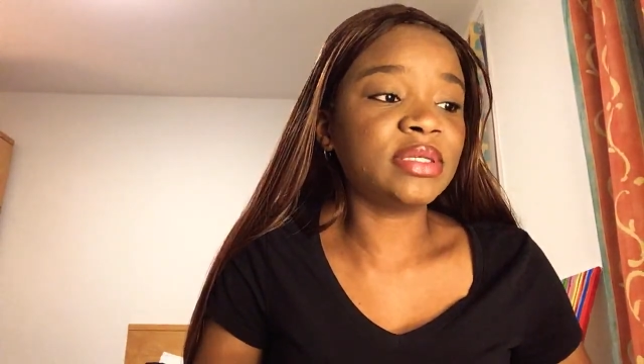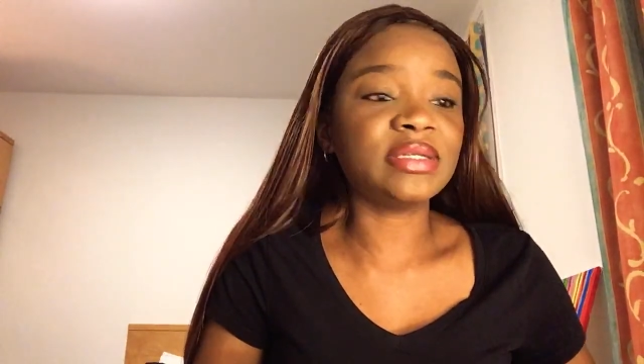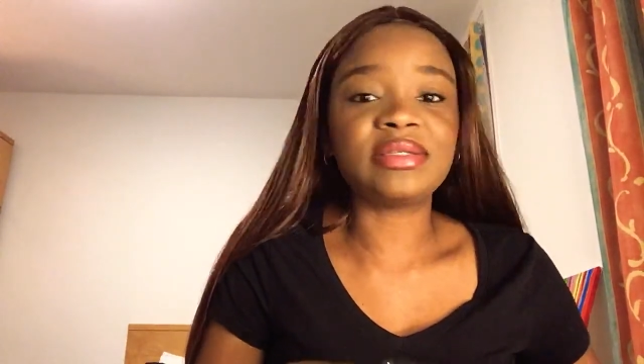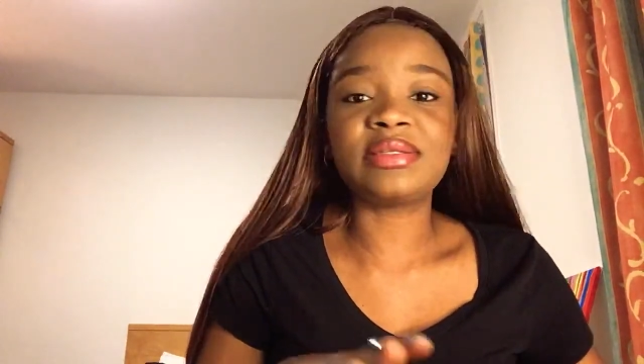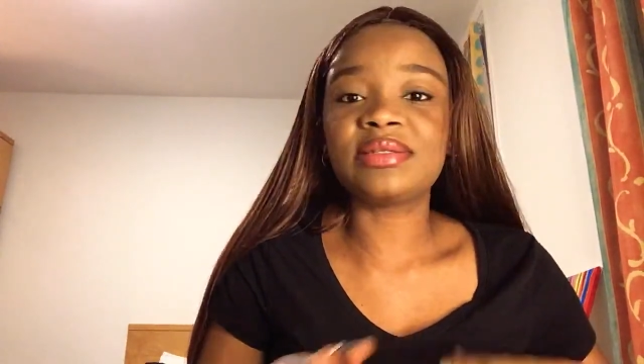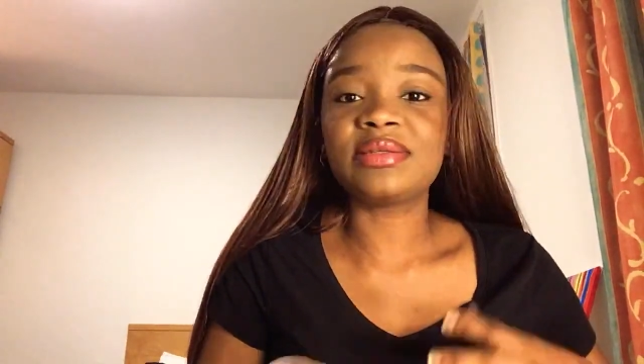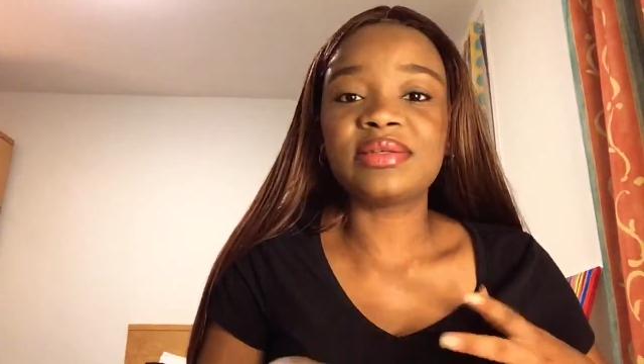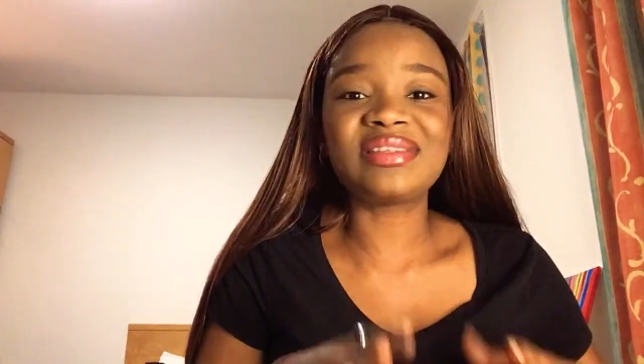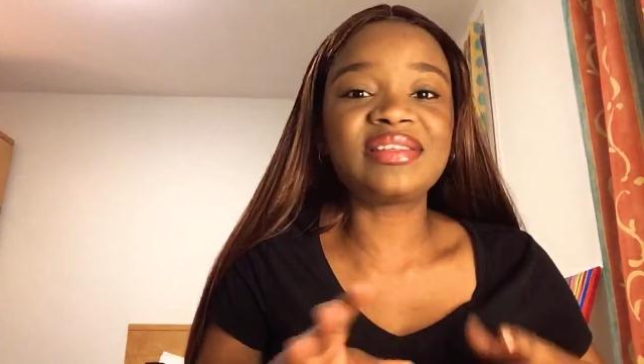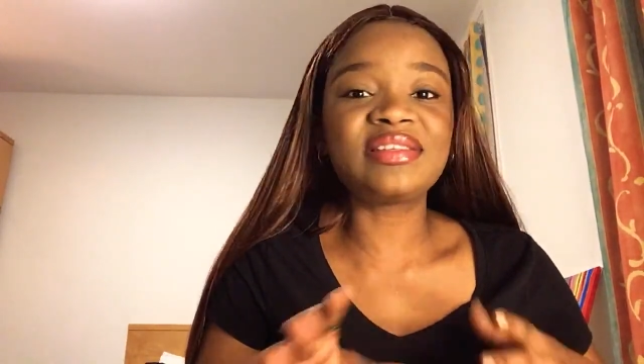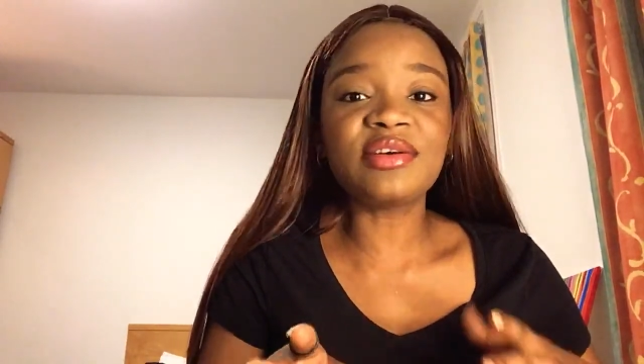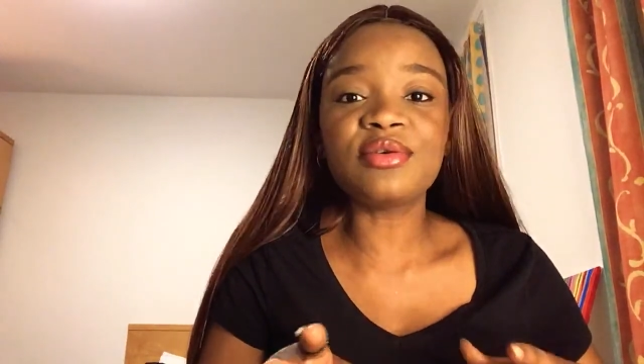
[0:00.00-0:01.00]
is
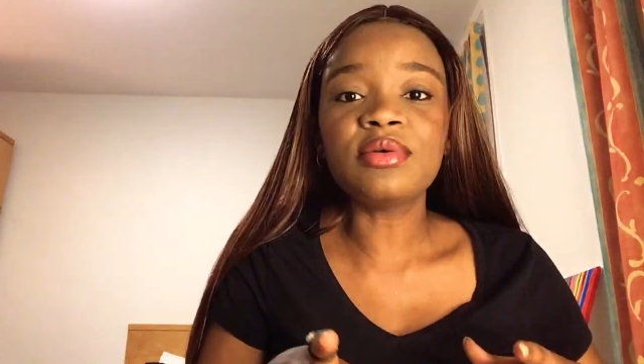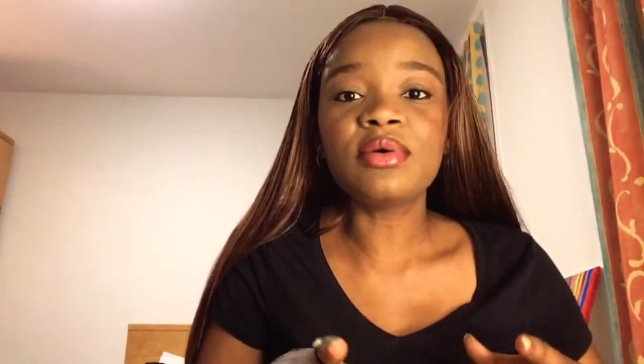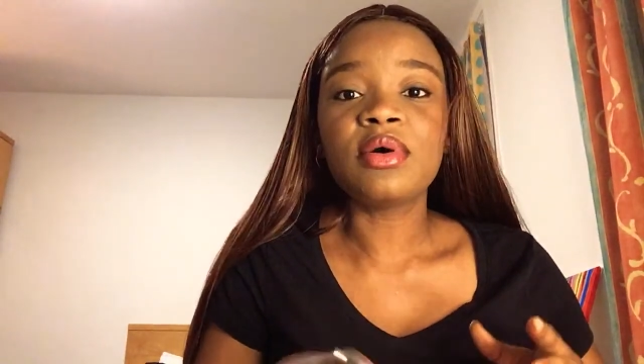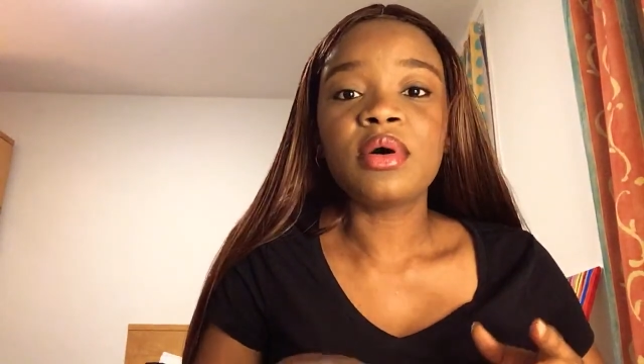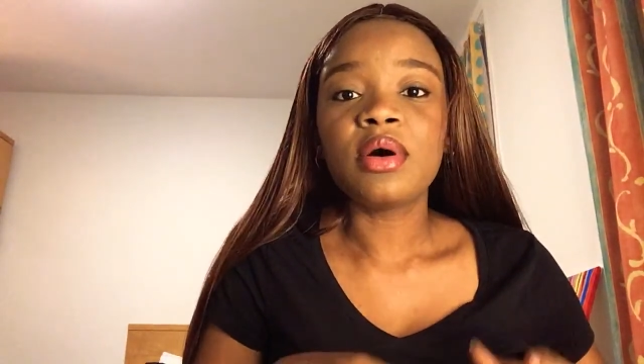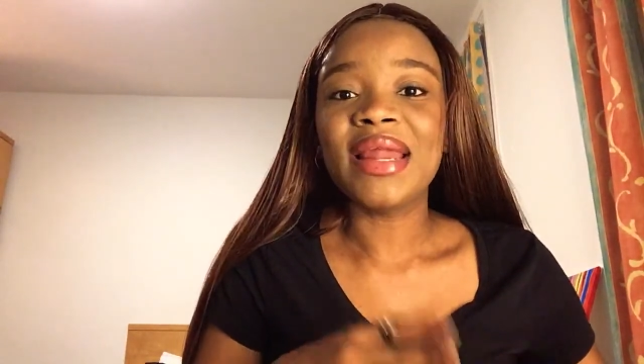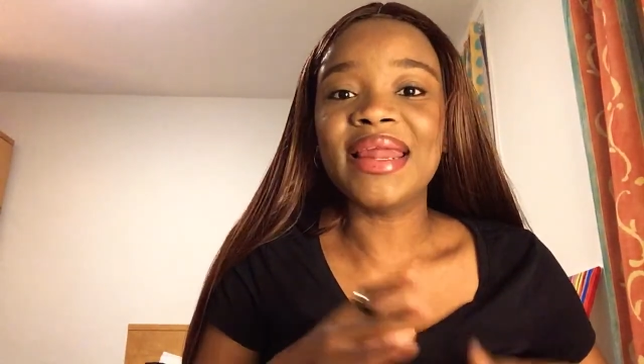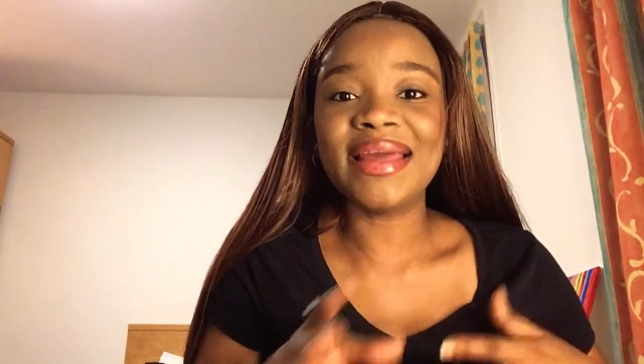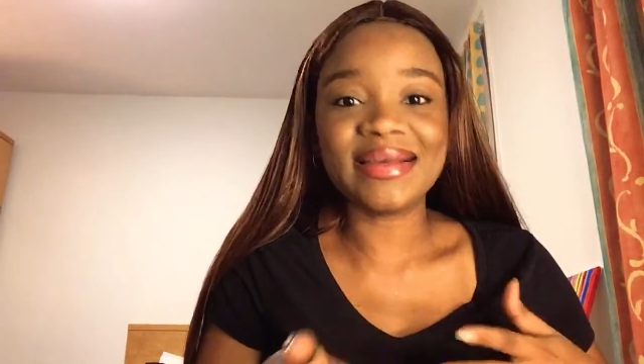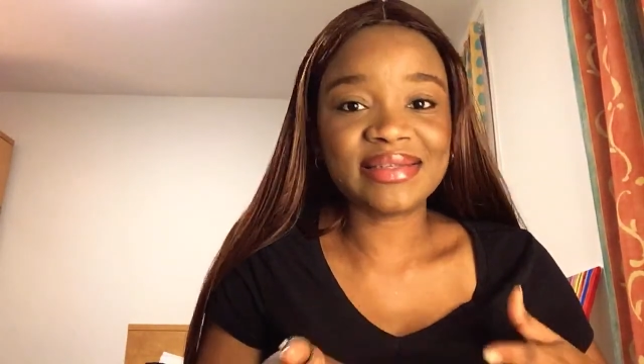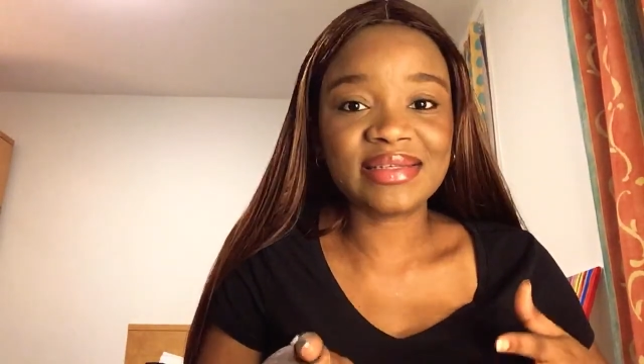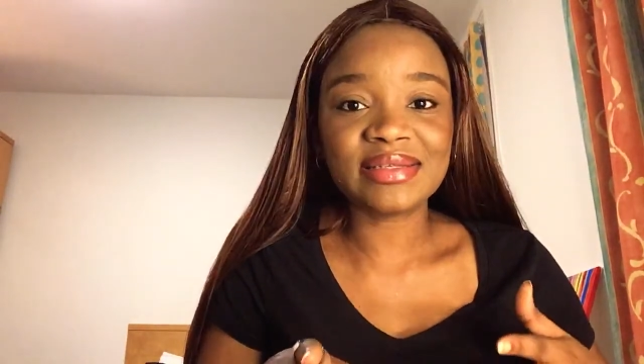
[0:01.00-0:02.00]
still
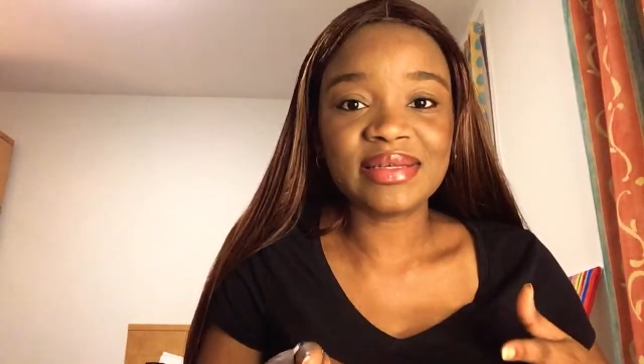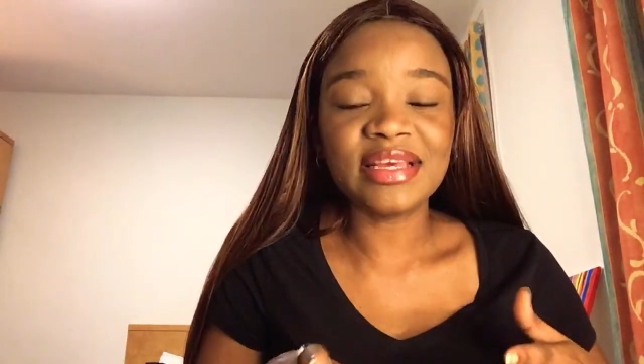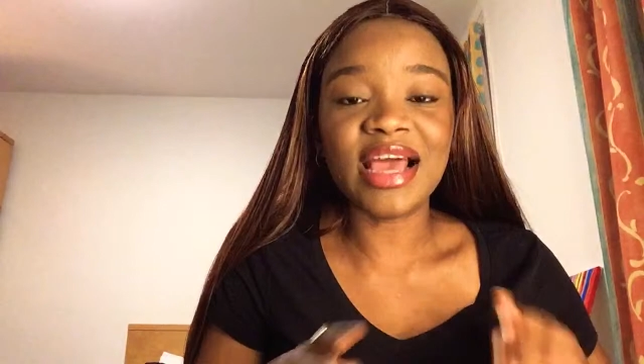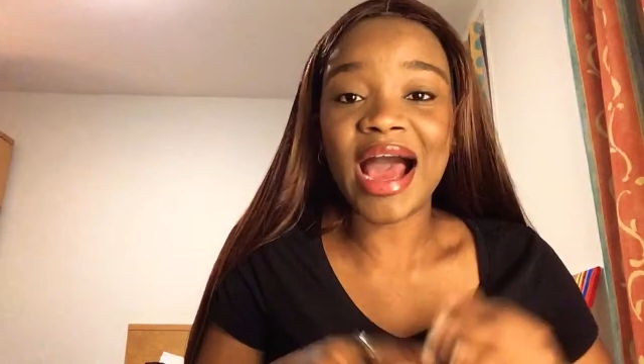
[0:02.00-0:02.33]
less,